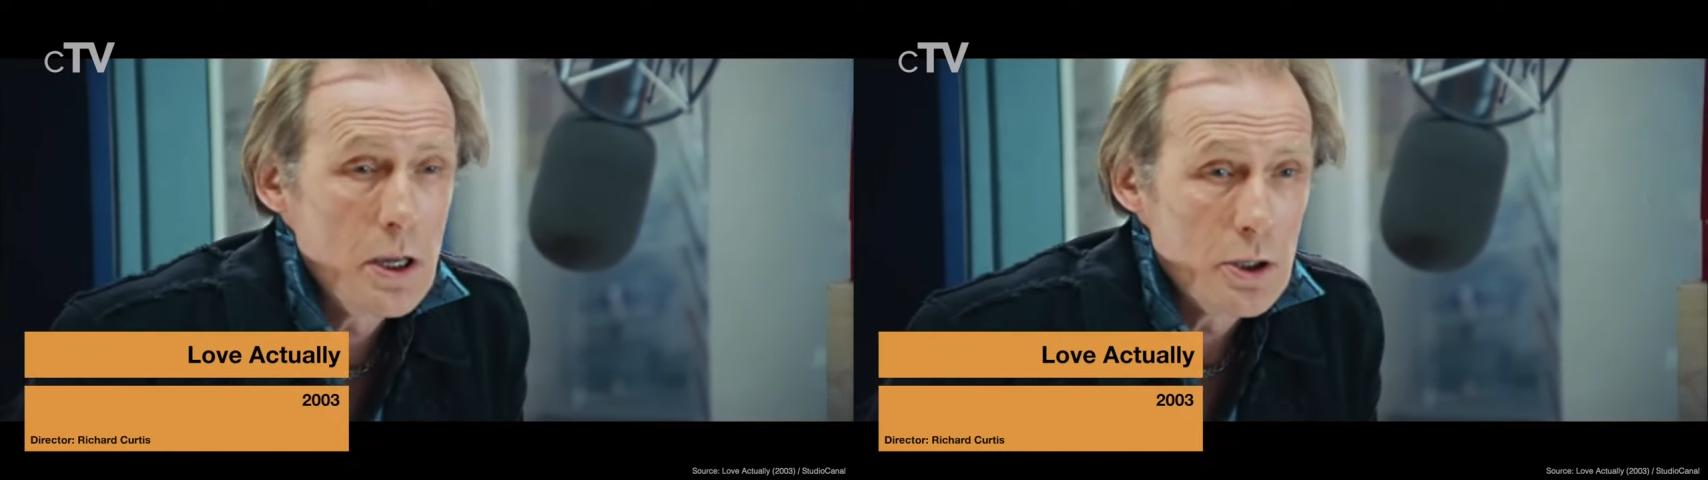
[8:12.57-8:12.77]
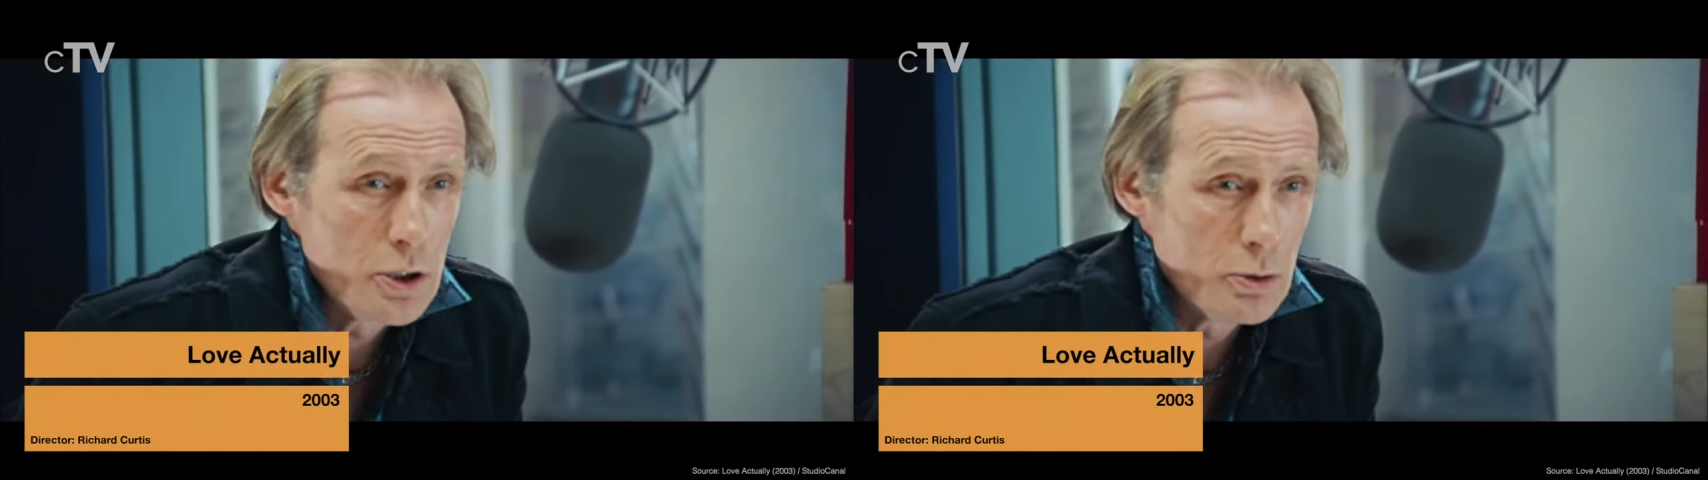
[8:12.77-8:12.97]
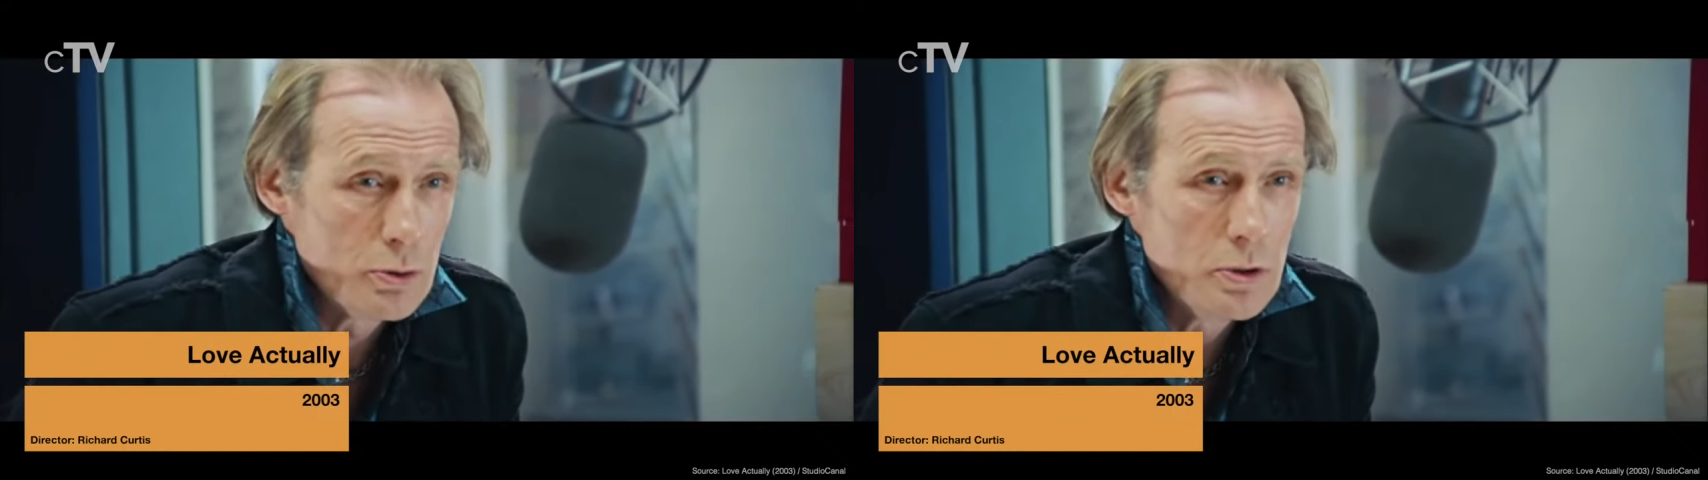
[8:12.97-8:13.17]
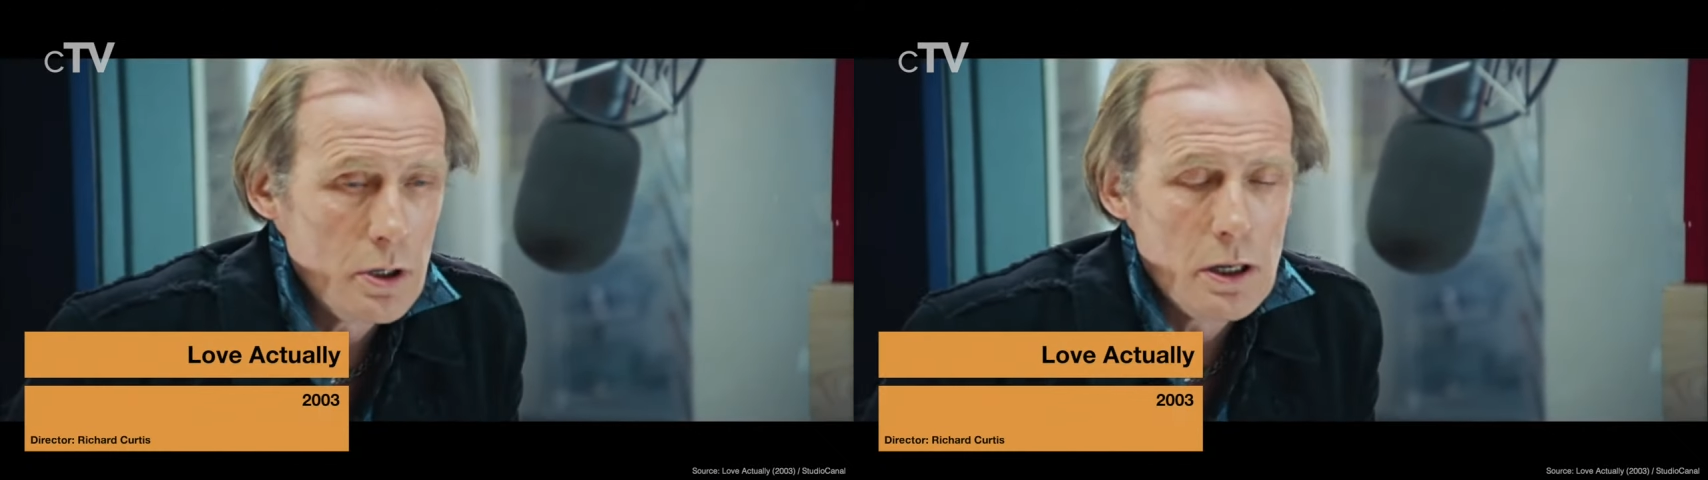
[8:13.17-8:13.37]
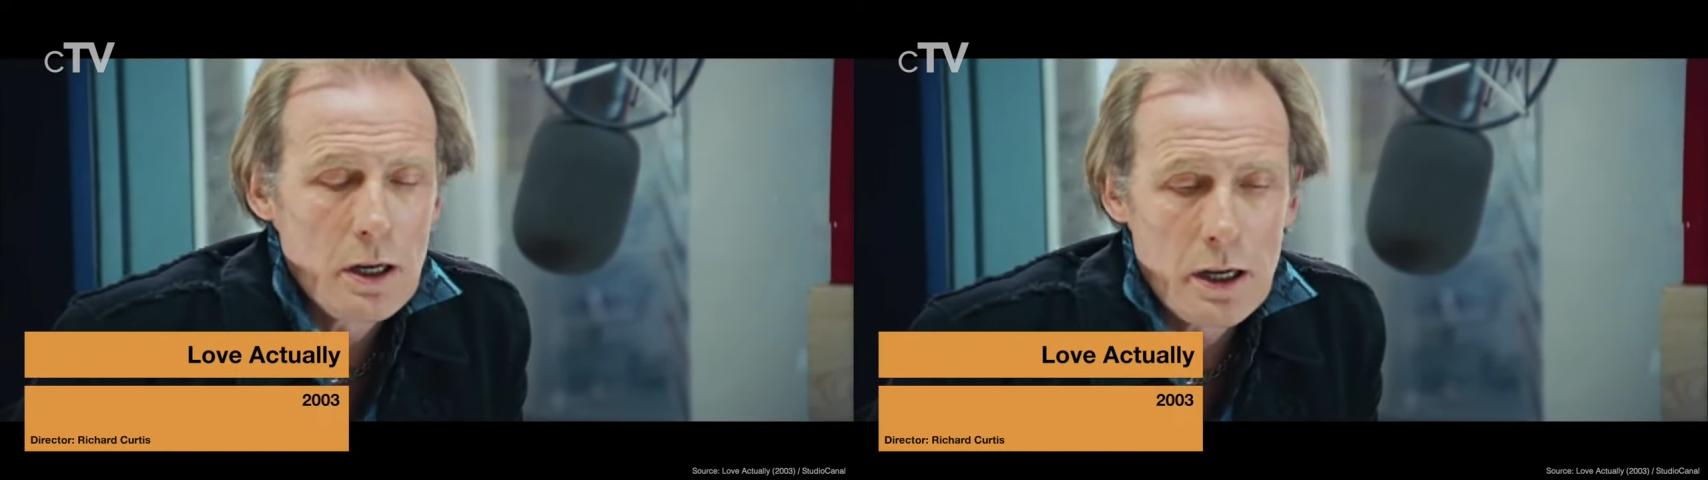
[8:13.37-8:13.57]
children,
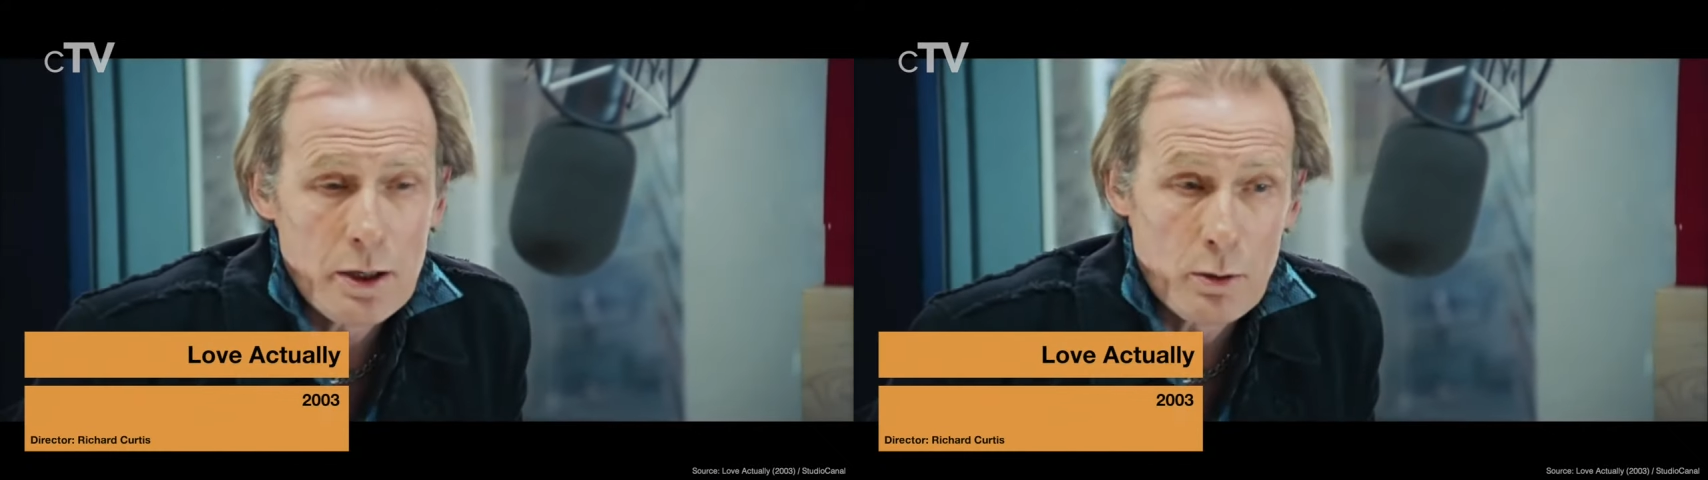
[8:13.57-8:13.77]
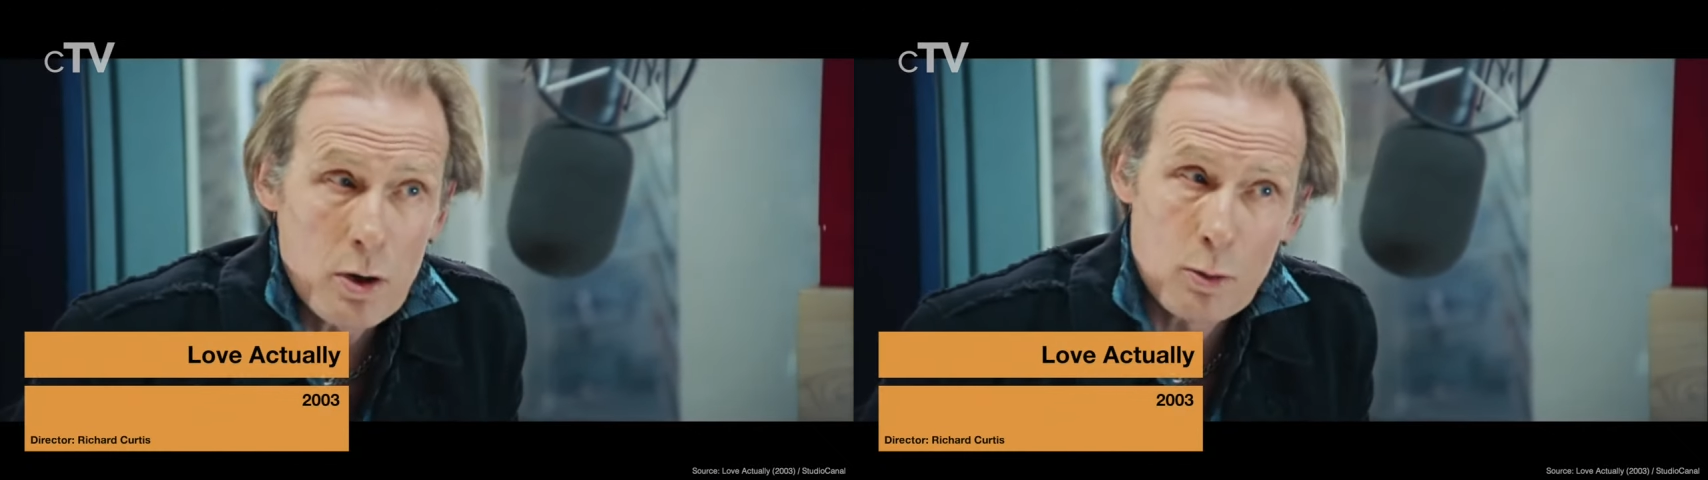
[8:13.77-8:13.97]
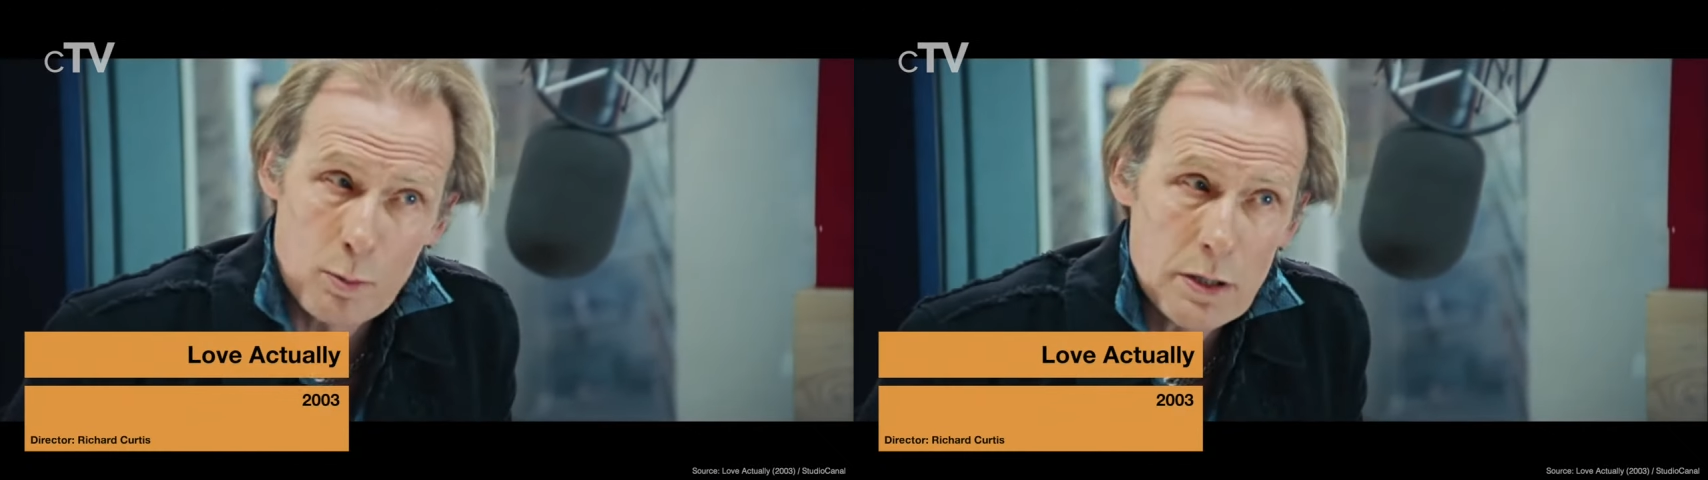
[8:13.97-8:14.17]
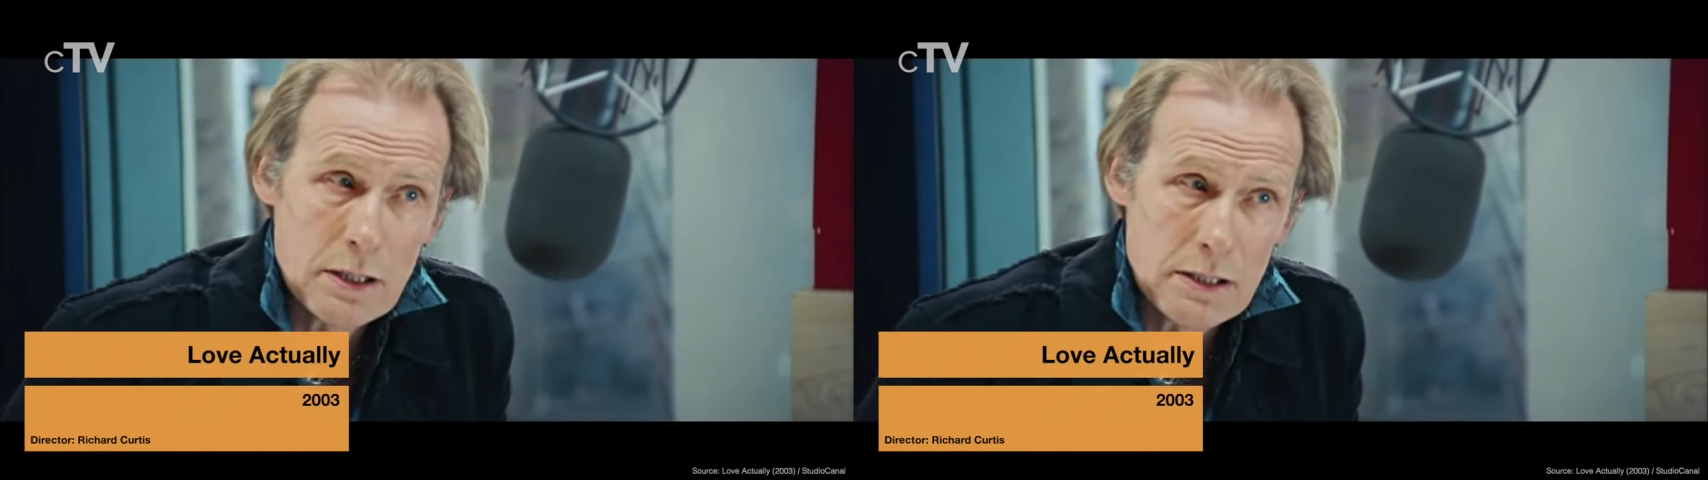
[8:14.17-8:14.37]
like your Uncle Billy